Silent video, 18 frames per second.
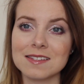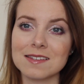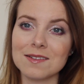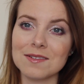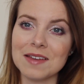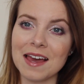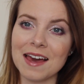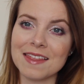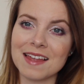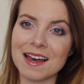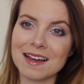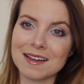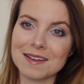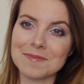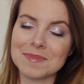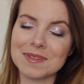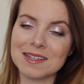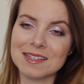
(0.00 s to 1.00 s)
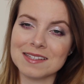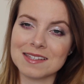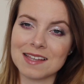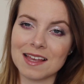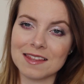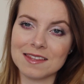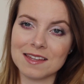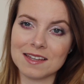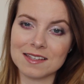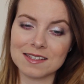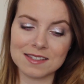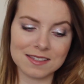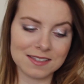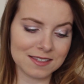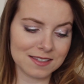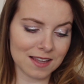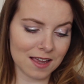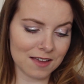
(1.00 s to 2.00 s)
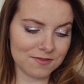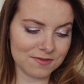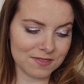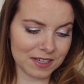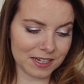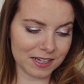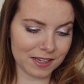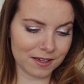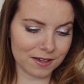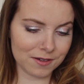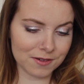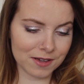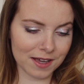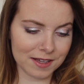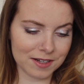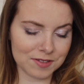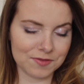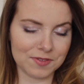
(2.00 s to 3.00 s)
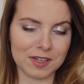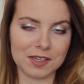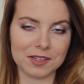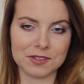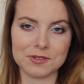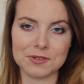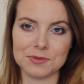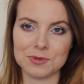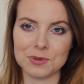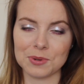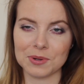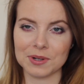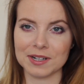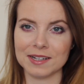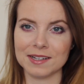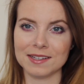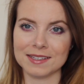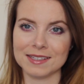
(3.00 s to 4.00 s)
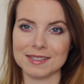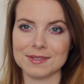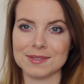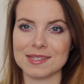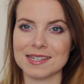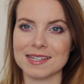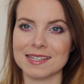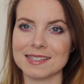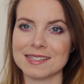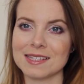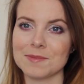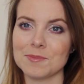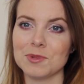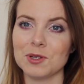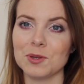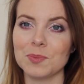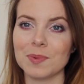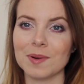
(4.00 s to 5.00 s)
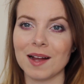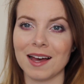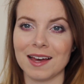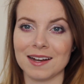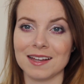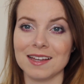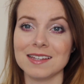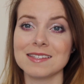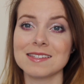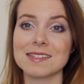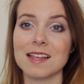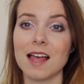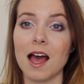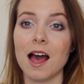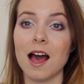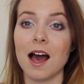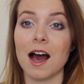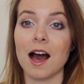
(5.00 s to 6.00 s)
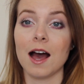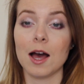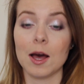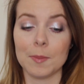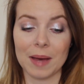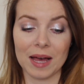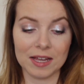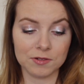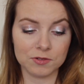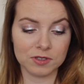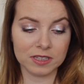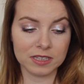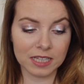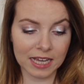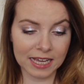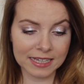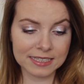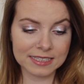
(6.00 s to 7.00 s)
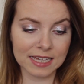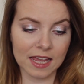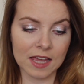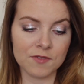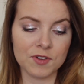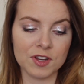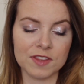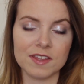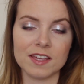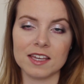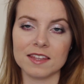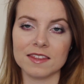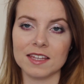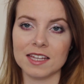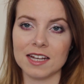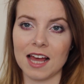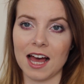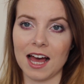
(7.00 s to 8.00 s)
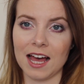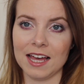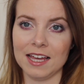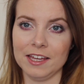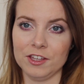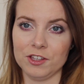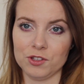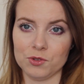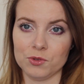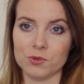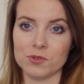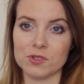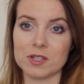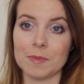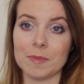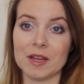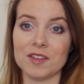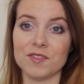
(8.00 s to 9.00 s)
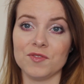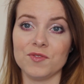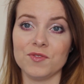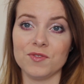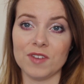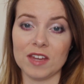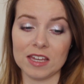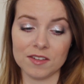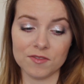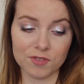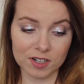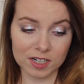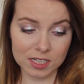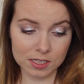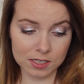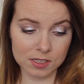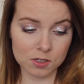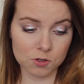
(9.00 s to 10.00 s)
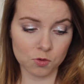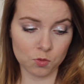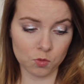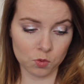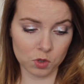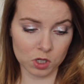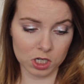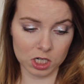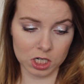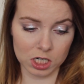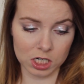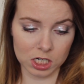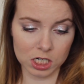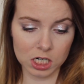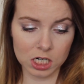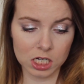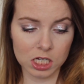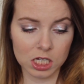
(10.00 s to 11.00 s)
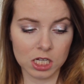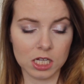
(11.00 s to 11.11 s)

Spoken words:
So yeah, that completes this video, kind of a tutorial using some new products. I liked everything that I used. My favorites were